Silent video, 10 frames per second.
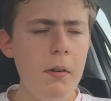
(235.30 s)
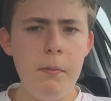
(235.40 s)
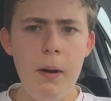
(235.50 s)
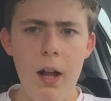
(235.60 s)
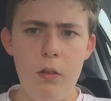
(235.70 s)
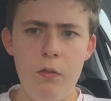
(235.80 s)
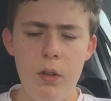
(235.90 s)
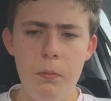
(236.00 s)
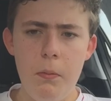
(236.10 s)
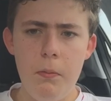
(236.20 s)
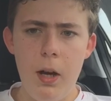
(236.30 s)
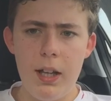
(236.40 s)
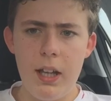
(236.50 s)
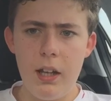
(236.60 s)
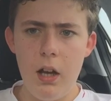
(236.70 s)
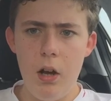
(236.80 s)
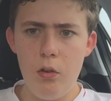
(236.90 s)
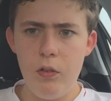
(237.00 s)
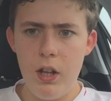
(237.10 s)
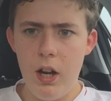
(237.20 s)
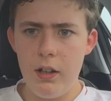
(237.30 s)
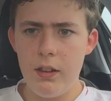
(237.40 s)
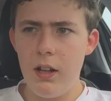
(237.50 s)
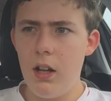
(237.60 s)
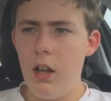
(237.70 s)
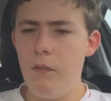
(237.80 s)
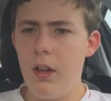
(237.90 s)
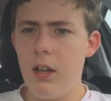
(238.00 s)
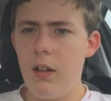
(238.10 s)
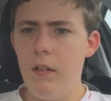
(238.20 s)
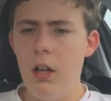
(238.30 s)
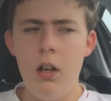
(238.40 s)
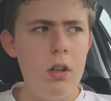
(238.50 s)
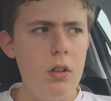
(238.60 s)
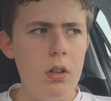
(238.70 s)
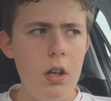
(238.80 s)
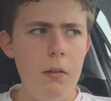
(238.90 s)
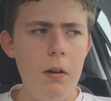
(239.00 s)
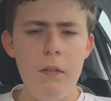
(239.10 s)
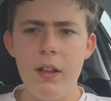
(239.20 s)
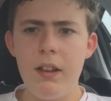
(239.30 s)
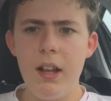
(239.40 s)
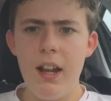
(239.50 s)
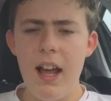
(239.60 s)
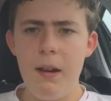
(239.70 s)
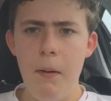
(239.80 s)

Rashford might get the goal for United, and I think Dele Alli